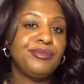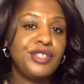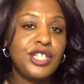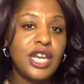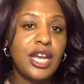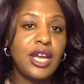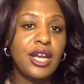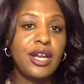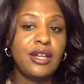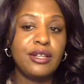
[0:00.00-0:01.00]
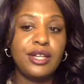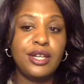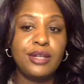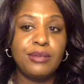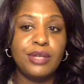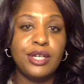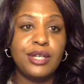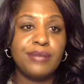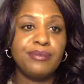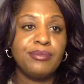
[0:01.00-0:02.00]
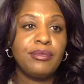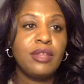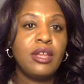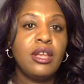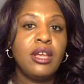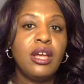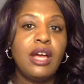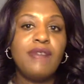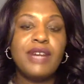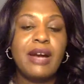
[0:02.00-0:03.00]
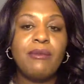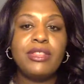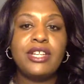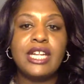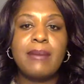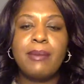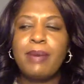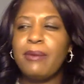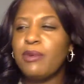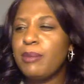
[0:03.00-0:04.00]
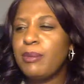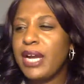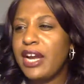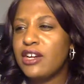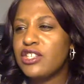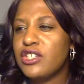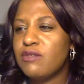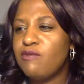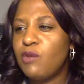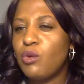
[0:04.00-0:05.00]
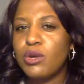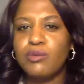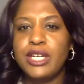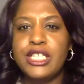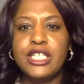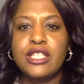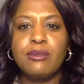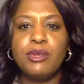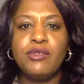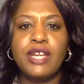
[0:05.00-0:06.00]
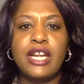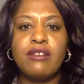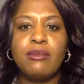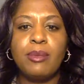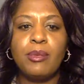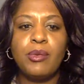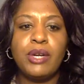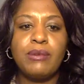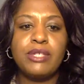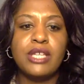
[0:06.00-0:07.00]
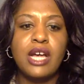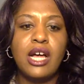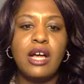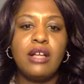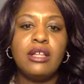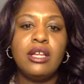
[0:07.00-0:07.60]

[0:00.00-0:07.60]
Child, anyway. I forgot what the name about. I remember Harrison Ford redid the movie. I don't remember what it was called.